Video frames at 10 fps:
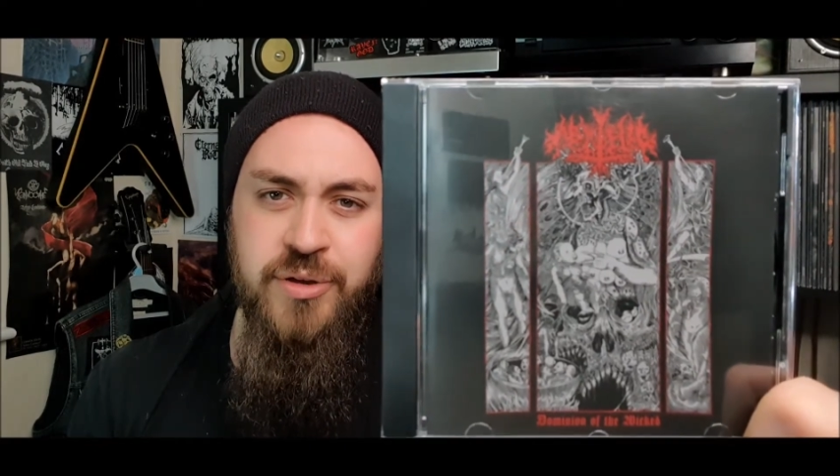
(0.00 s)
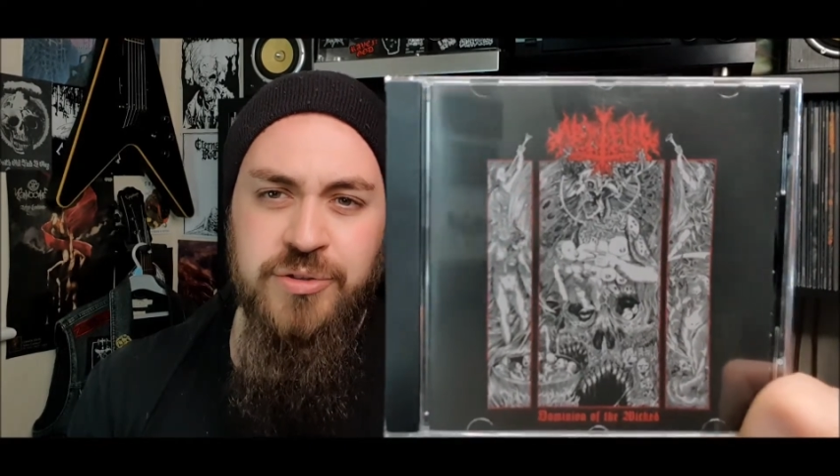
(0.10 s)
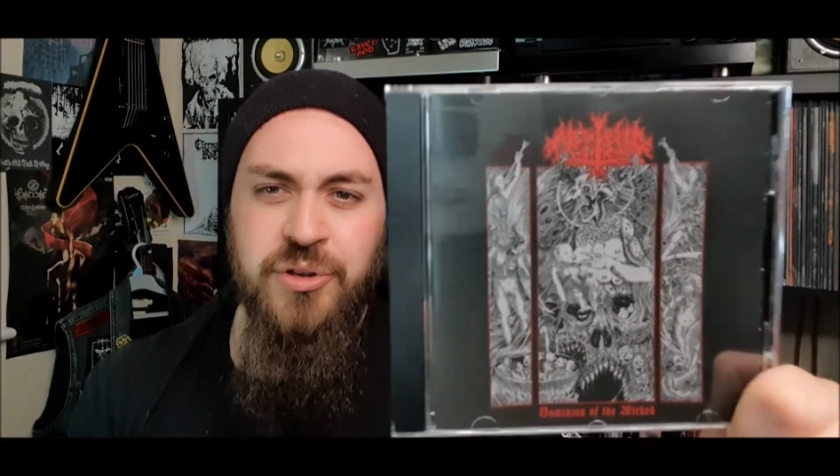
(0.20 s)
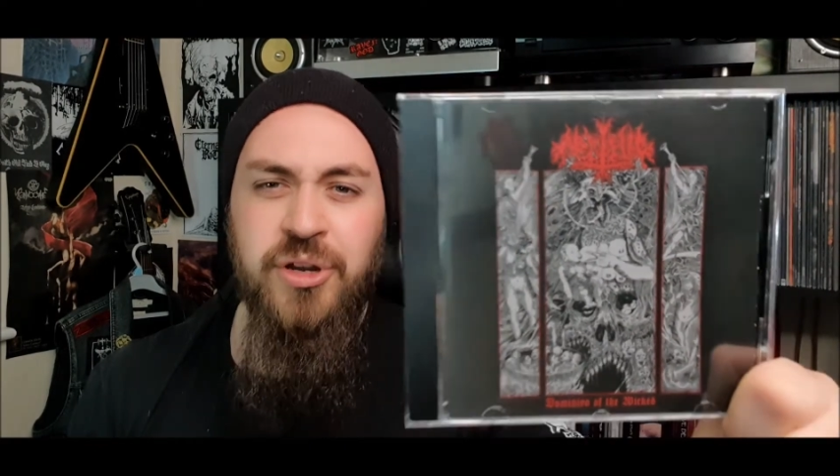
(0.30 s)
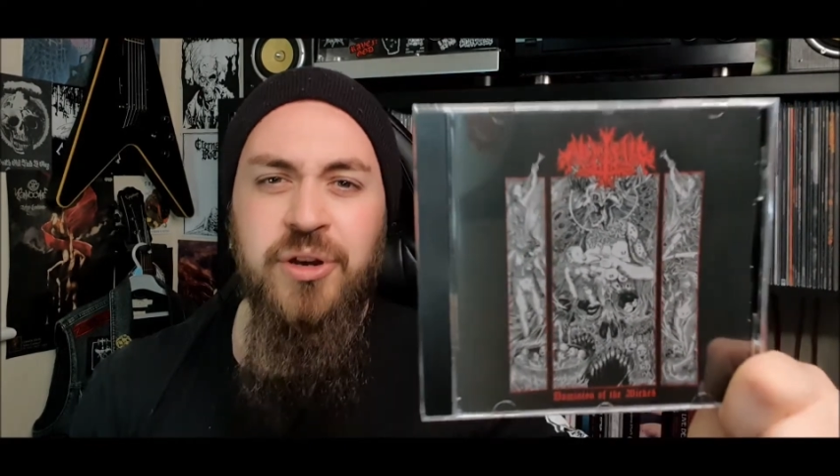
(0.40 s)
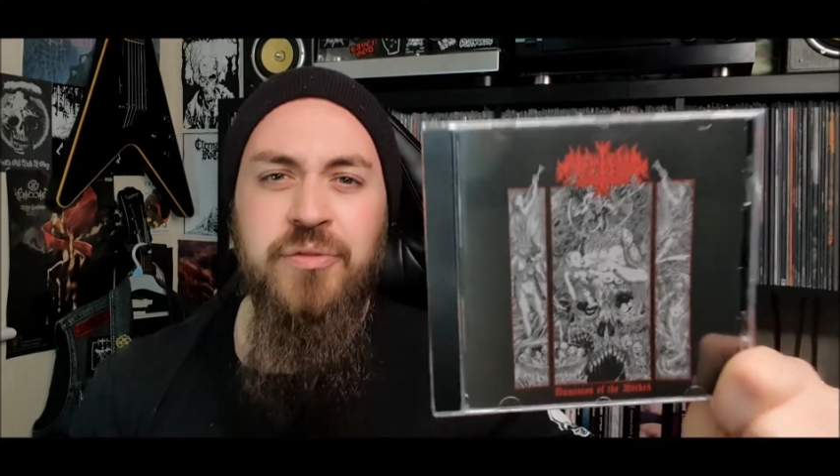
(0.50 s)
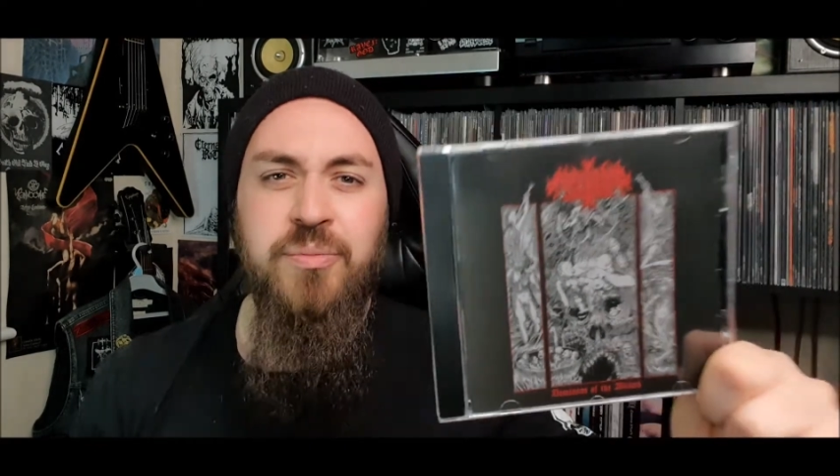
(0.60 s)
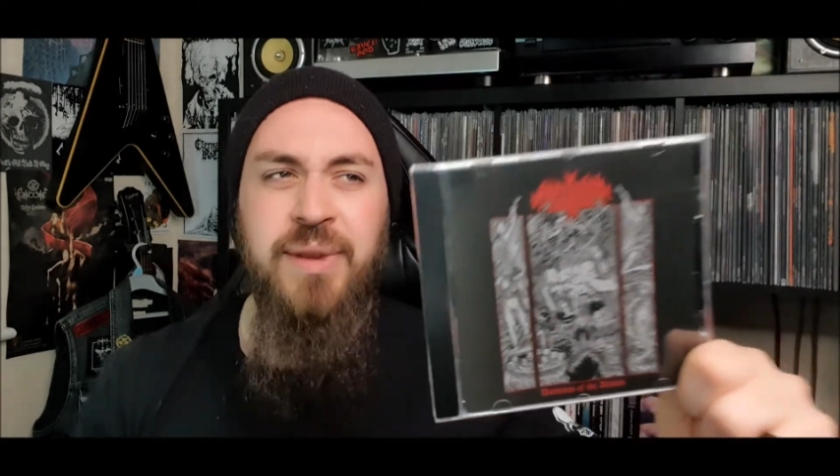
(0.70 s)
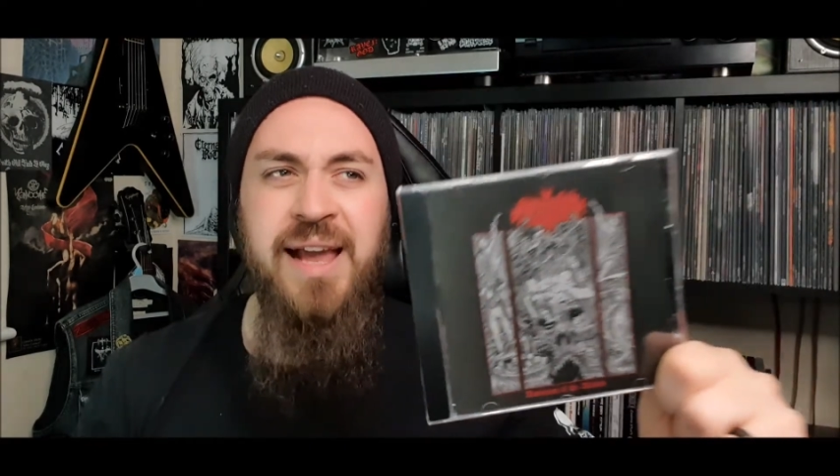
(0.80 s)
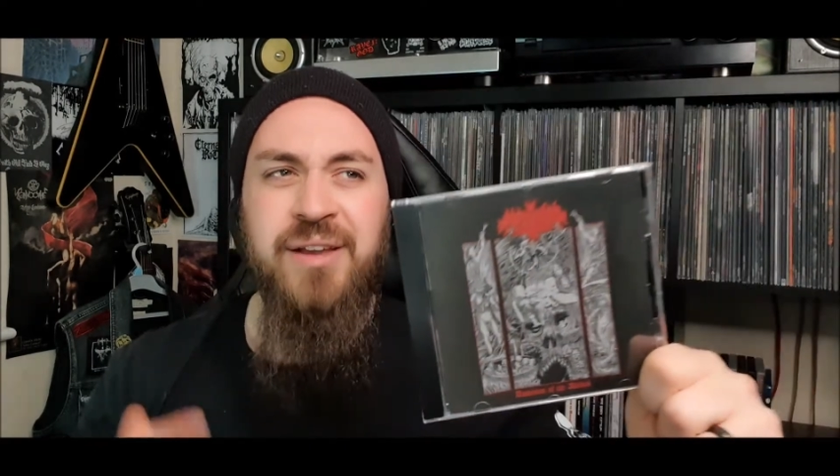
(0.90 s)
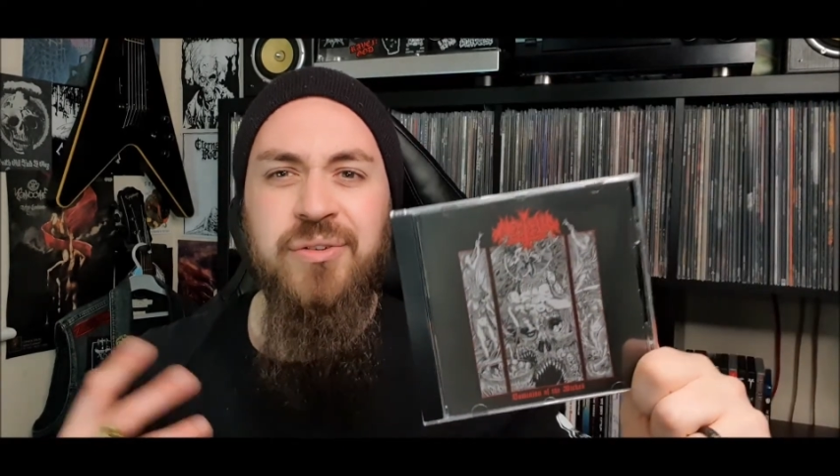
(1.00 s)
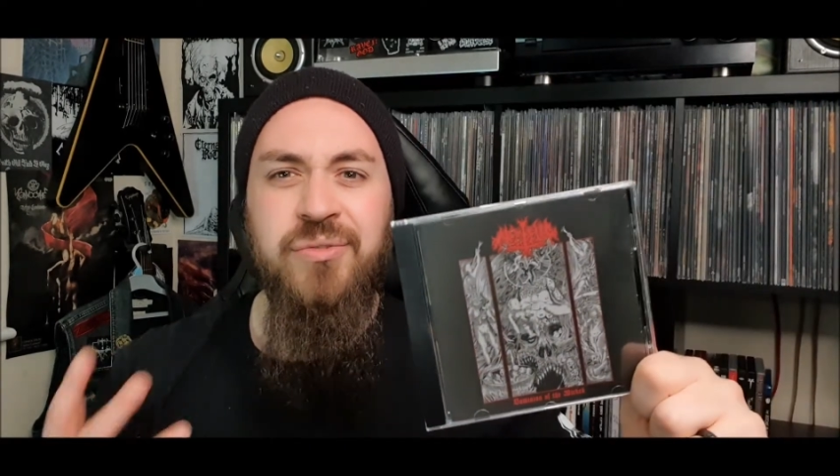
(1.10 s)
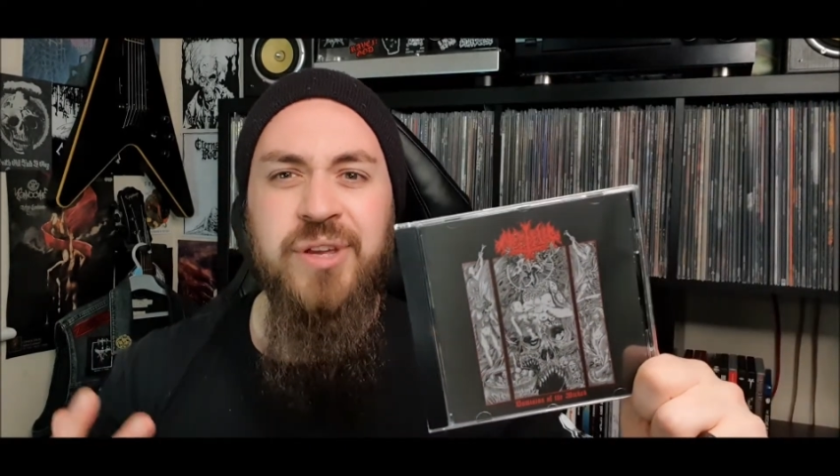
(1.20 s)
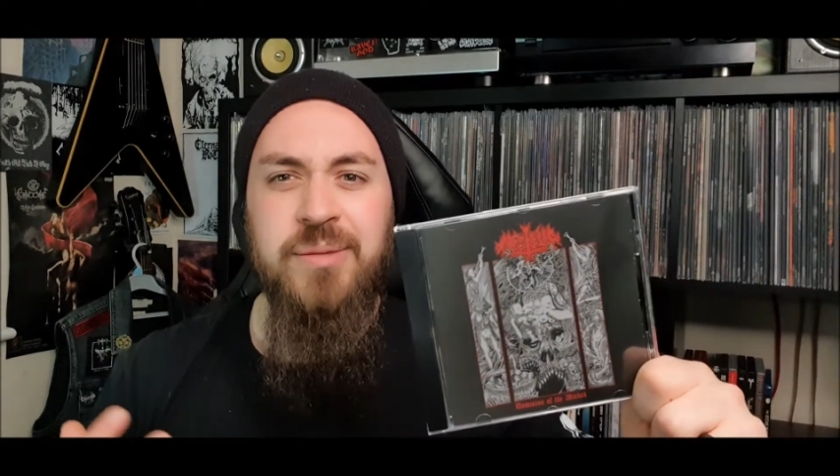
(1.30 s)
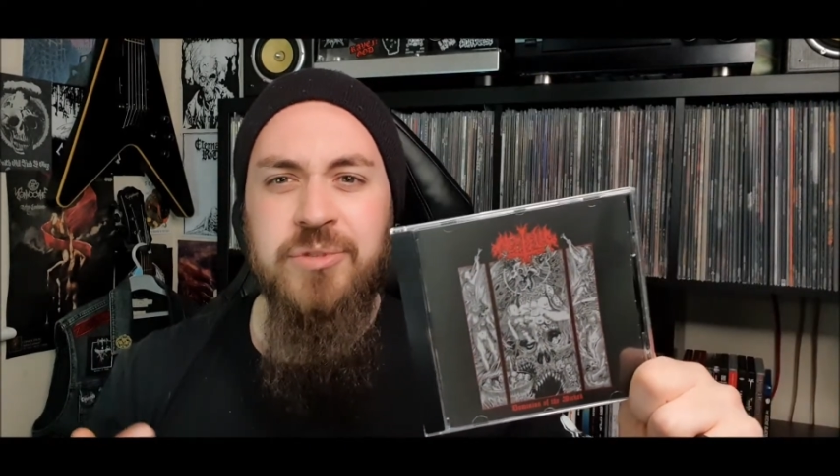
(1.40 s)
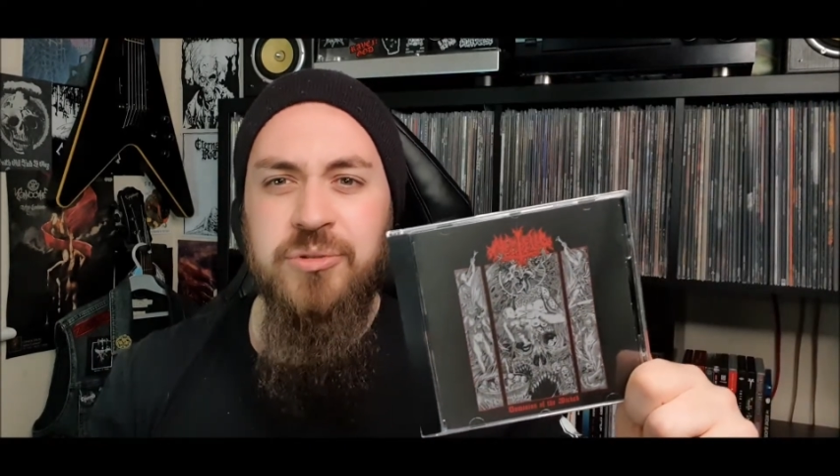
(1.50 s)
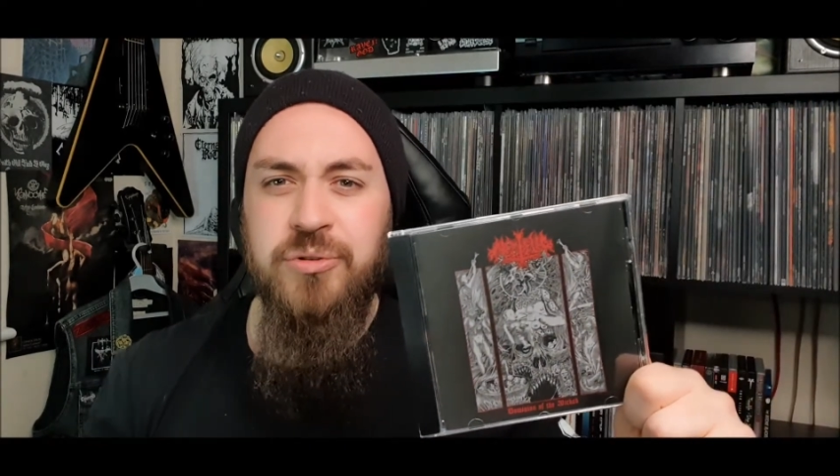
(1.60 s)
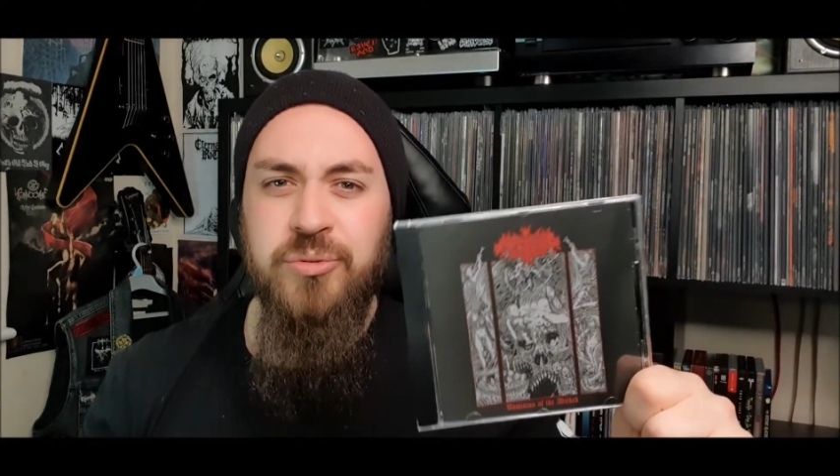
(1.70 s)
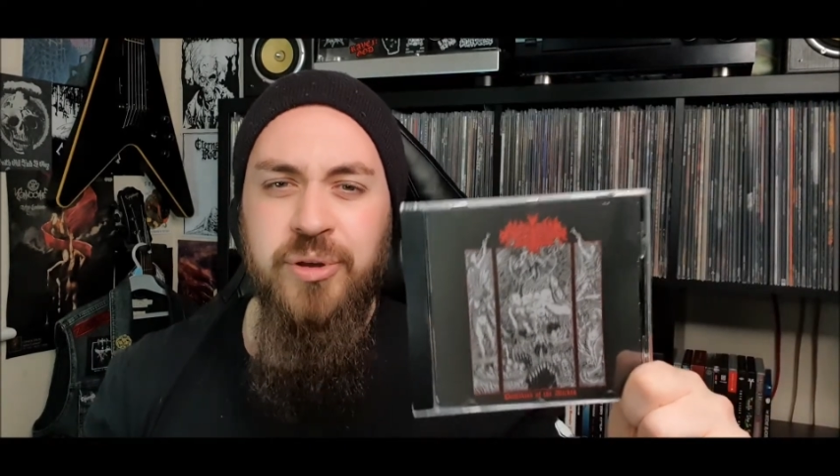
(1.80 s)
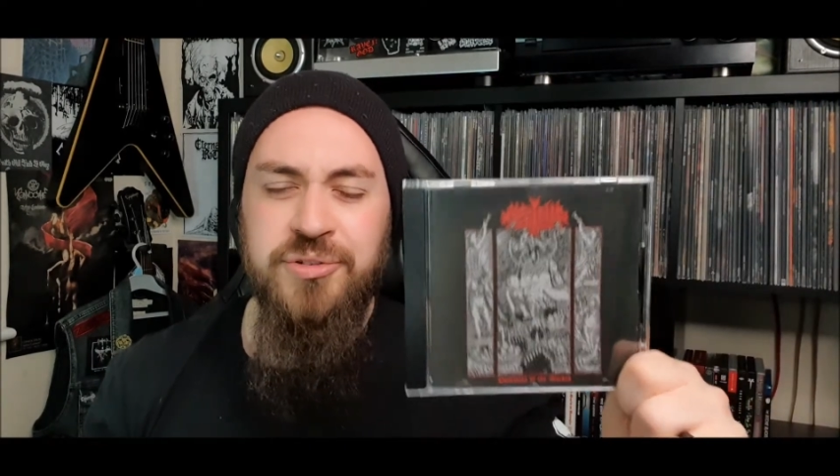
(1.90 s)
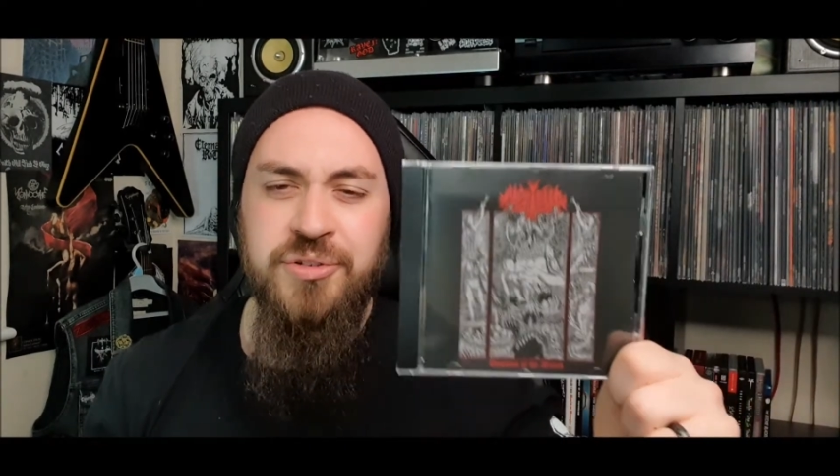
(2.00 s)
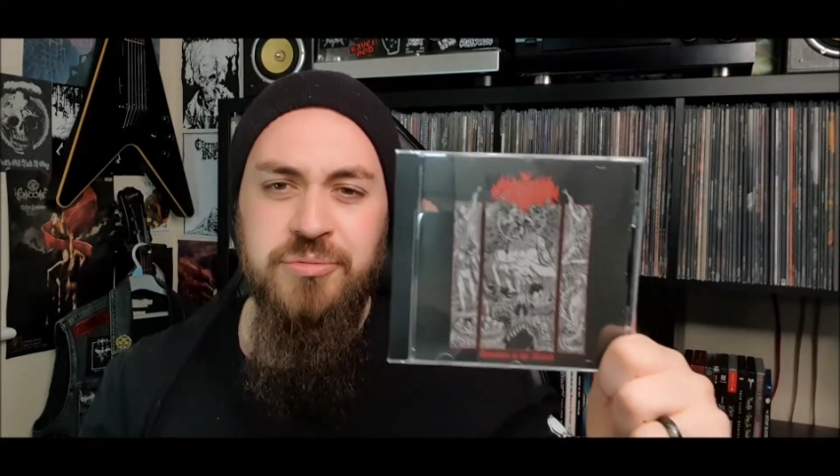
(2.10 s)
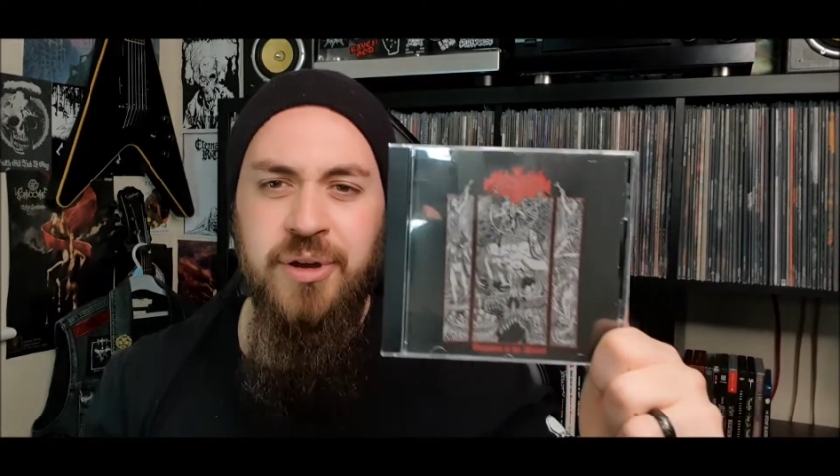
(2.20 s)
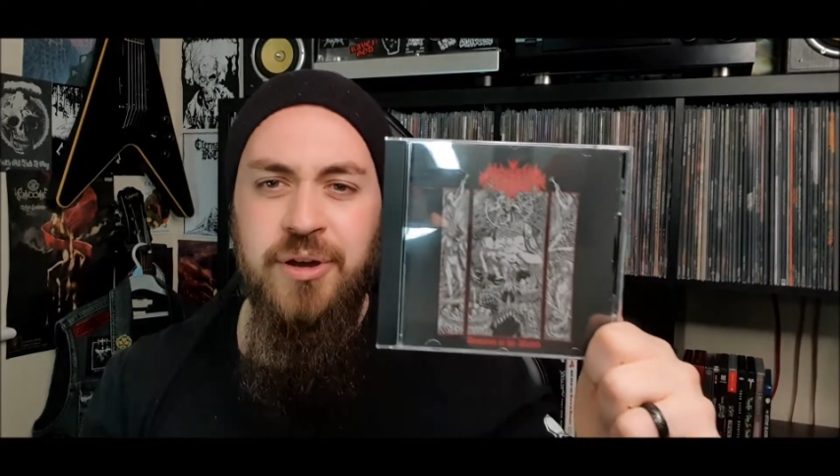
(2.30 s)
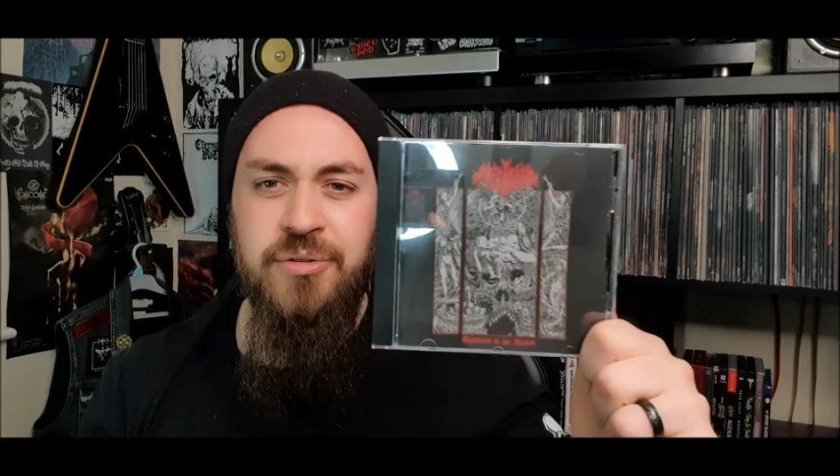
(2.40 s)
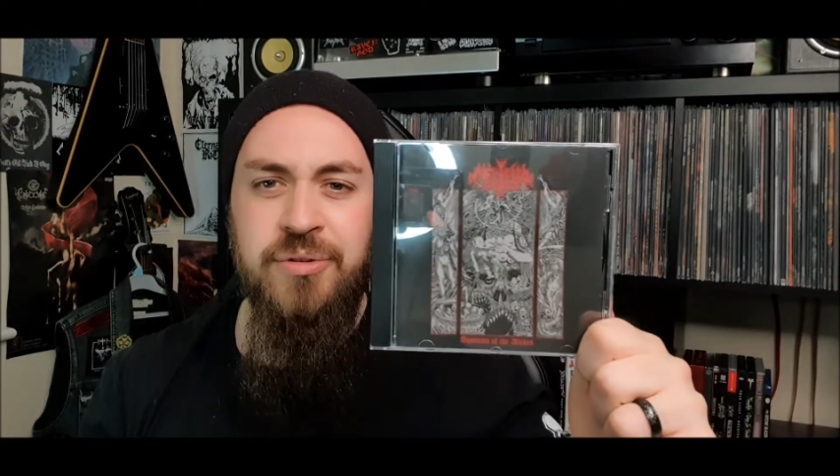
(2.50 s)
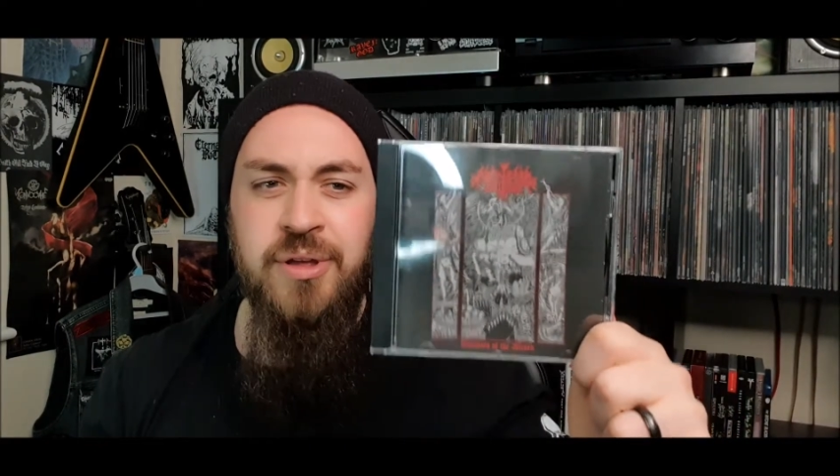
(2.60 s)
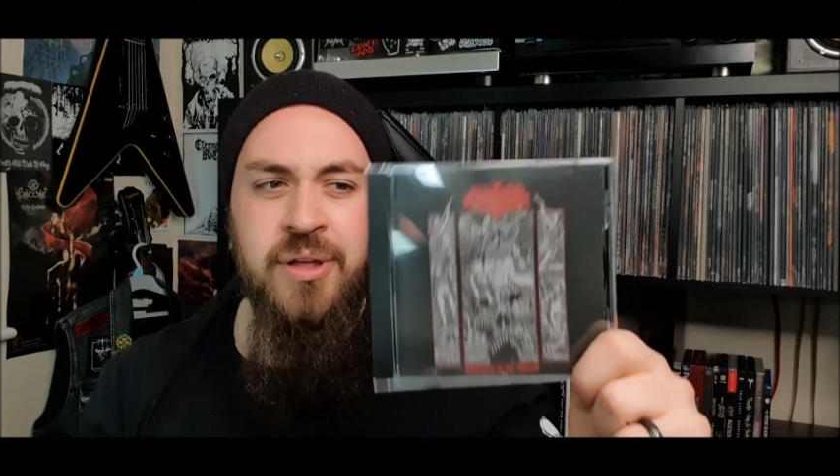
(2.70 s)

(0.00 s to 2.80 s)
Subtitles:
It's got kind of a blackened theme to it almost as well.